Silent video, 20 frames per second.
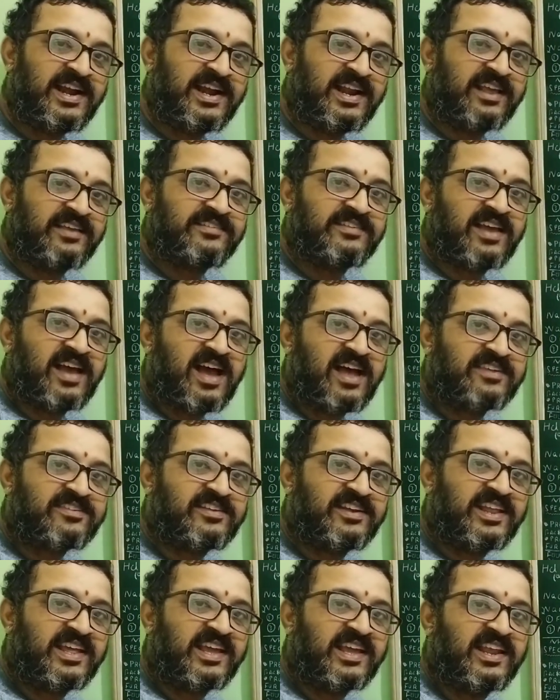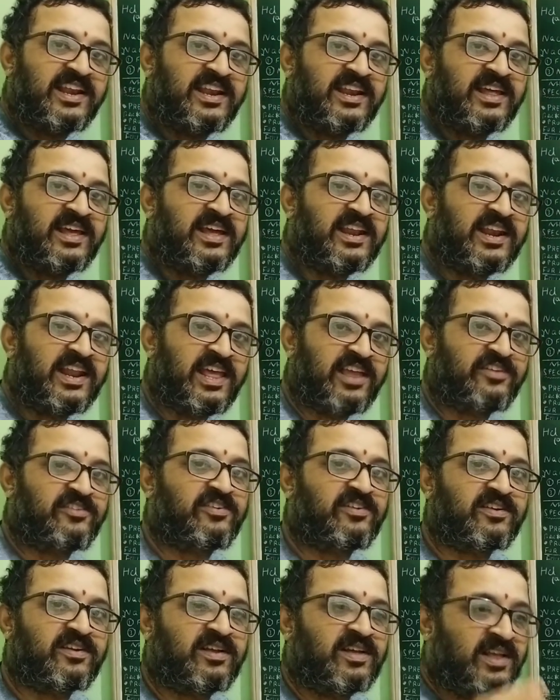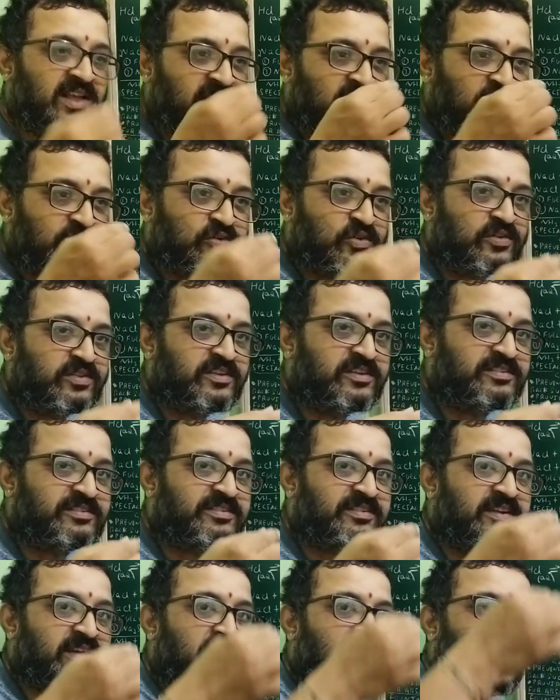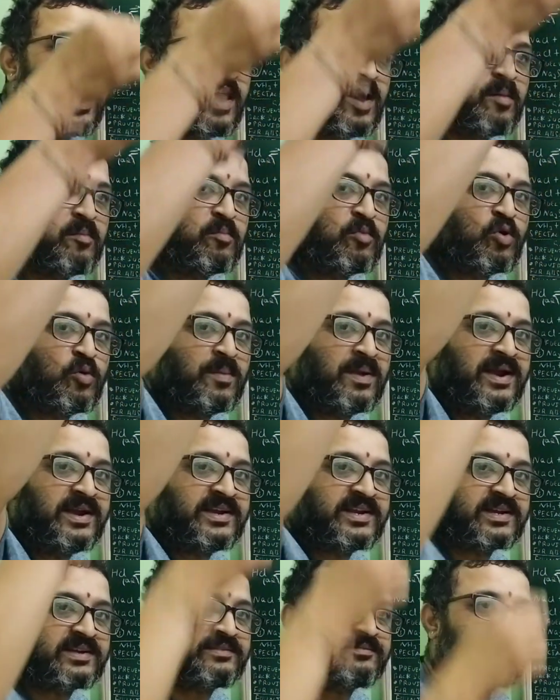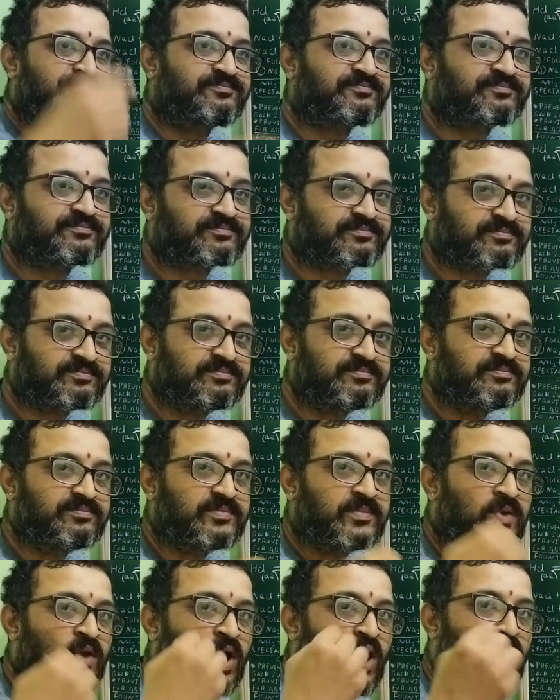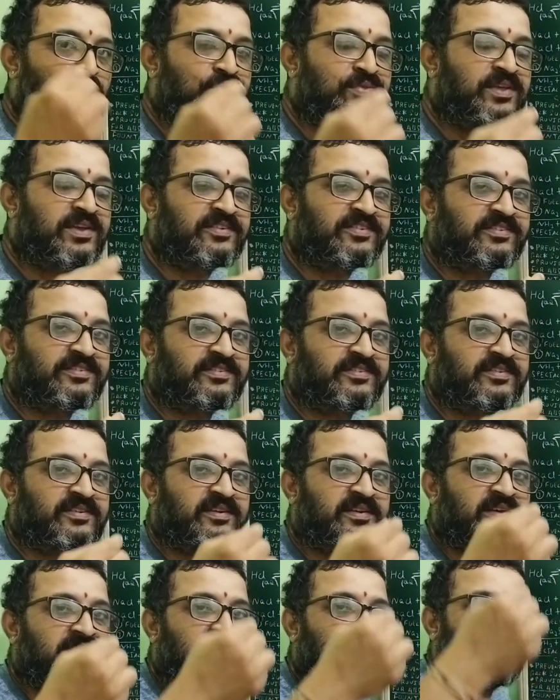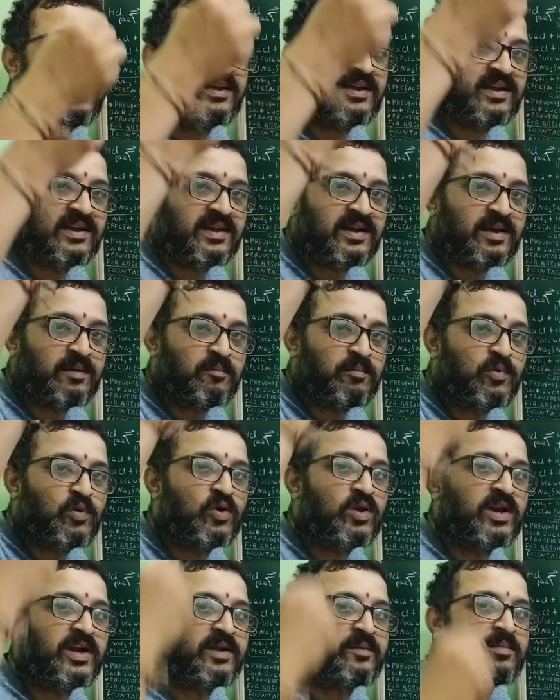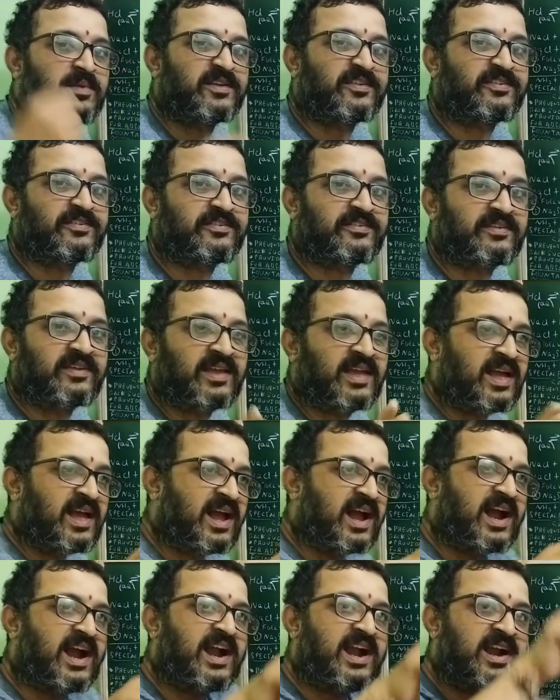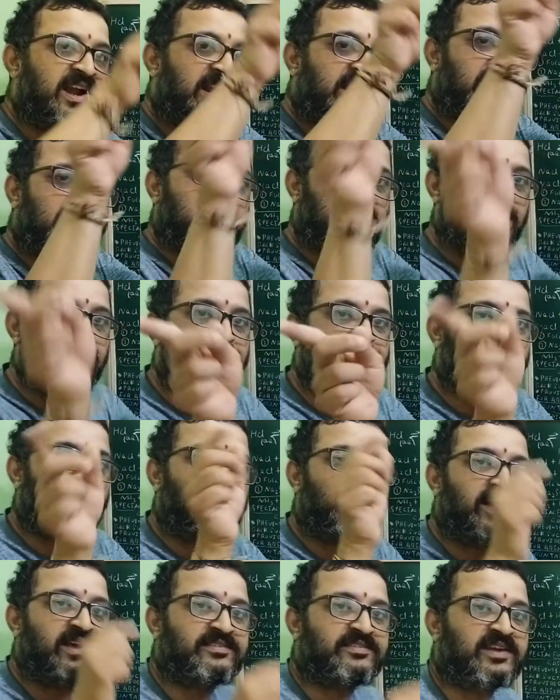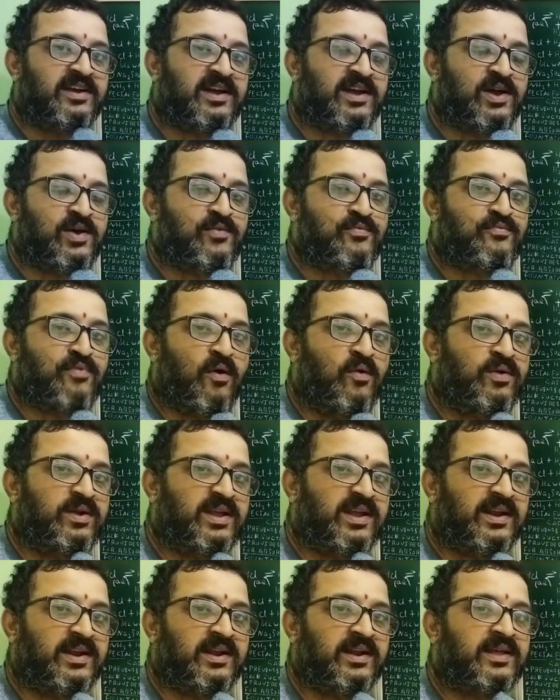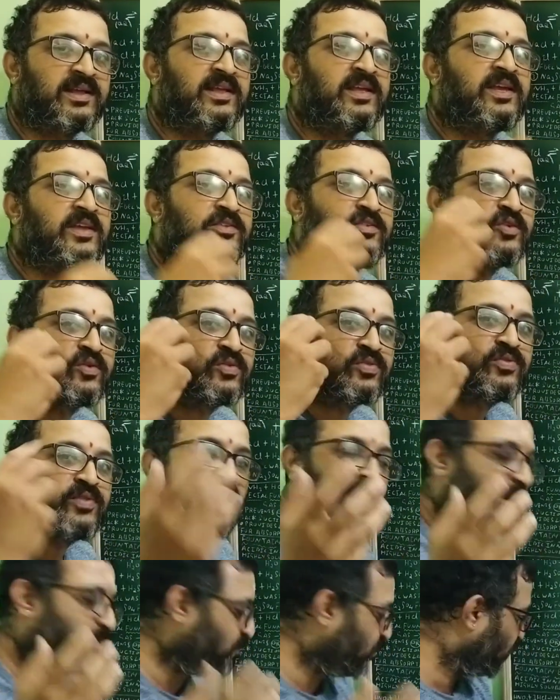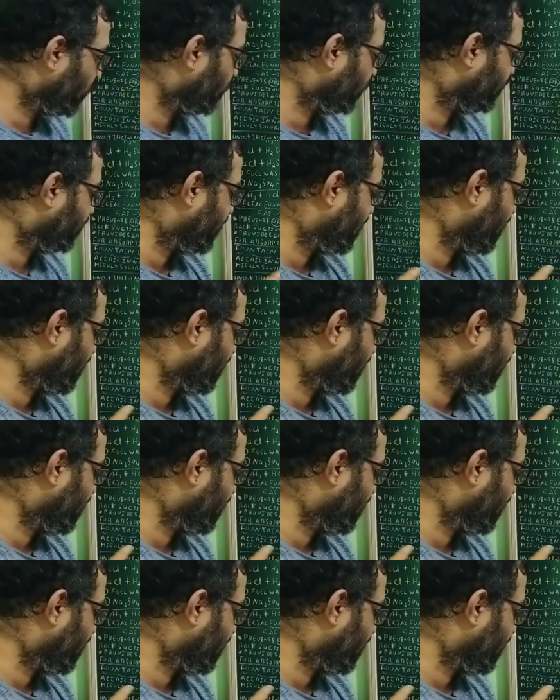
it is acidic in nature. So this movement of this blue litmus and comes out as a fountain. So that proves